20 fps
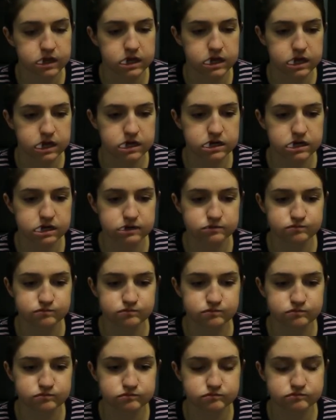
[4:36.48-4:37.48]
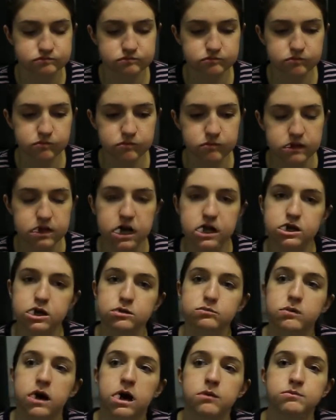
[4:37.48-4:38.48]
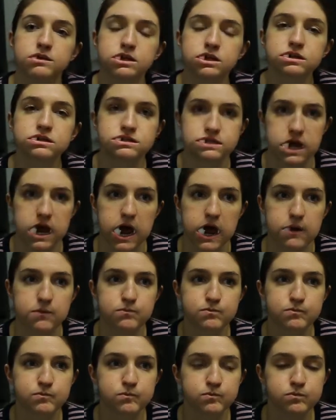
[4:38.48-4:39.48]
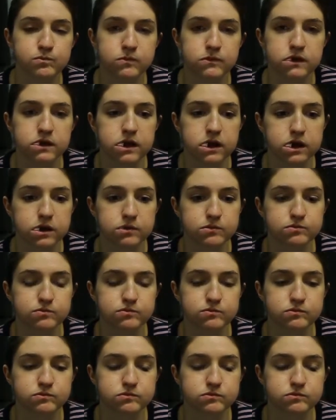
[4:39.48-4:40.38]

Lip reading: Hannah and her mom and her dad are